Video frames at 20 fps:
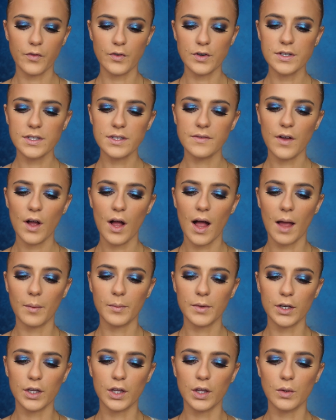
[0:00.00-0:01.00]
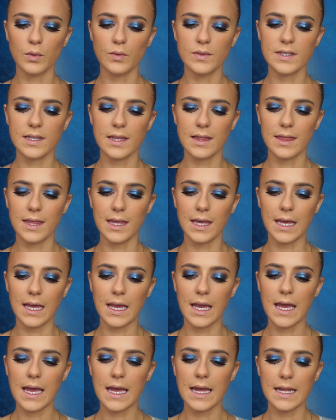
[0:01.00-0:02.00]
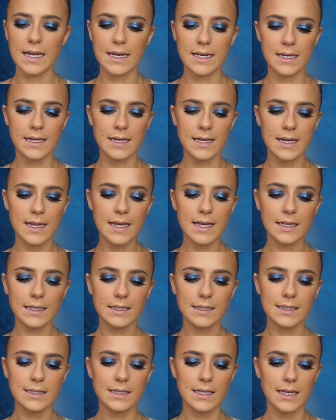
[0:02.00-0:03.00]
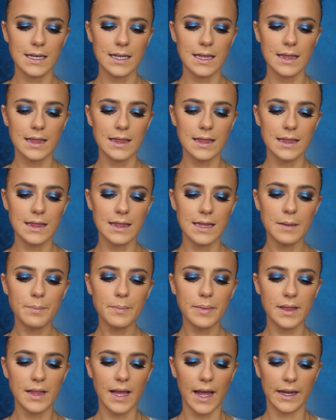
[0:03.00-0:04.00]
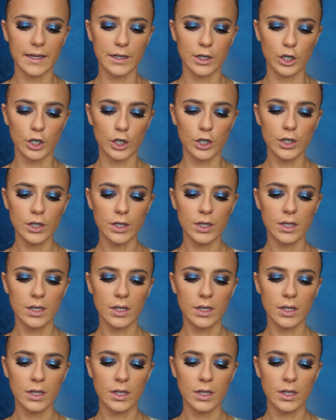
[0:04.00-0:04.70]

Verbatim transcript: First of all, I'm going to use the NYX lip liner